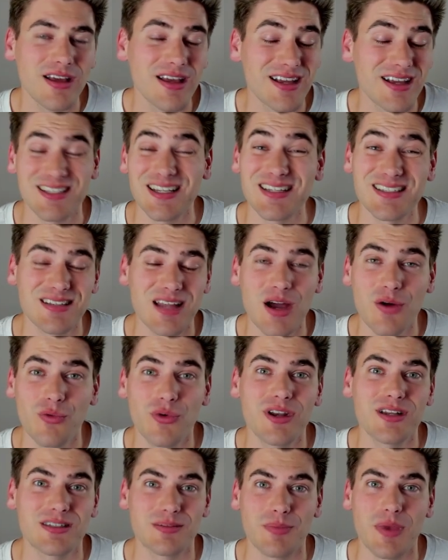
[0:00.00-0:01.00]
because that's not
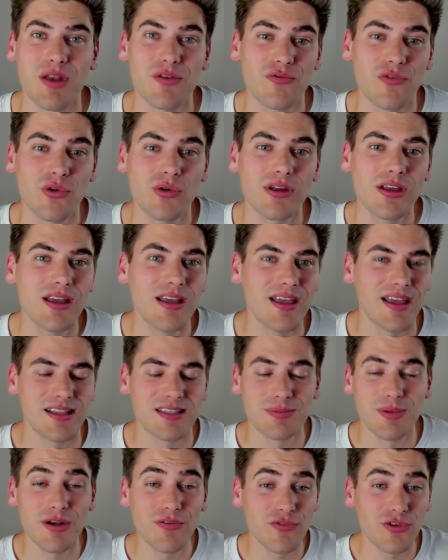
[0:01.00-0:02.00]
what it's meant for.
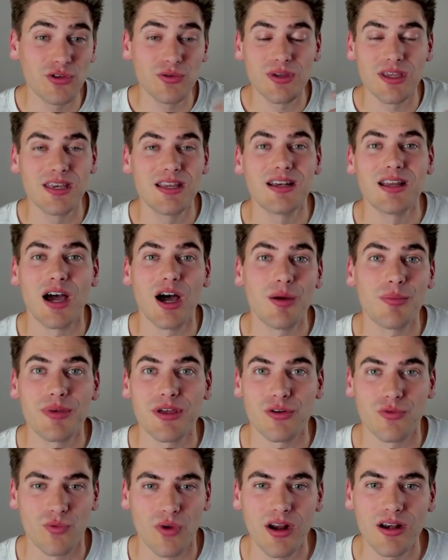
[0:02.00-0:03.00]
It's meant for you getting up
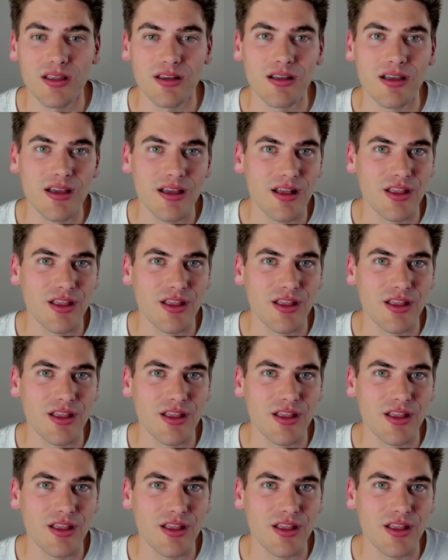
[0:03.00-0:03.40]
and running.